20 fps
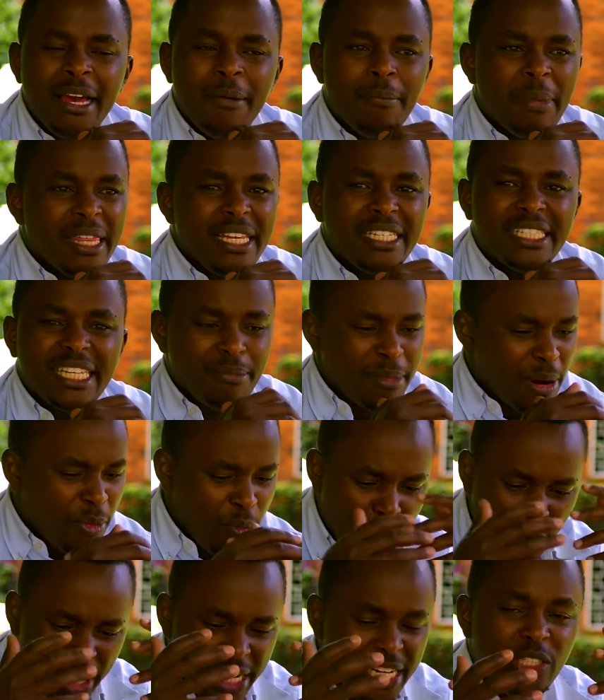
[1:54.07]
but this time
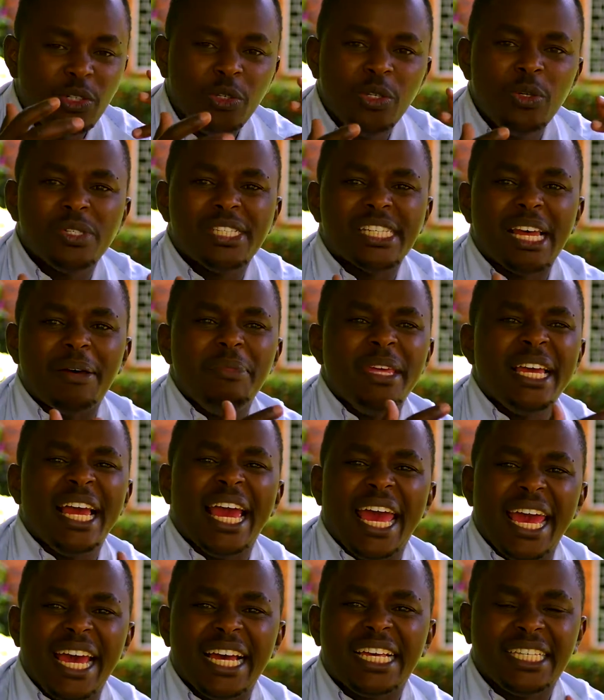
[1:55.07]
I'm willing to do
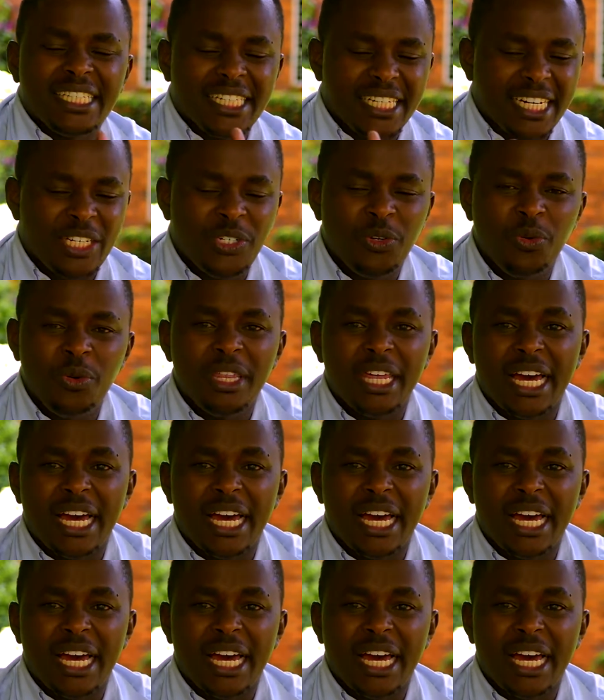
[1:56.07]
something extra to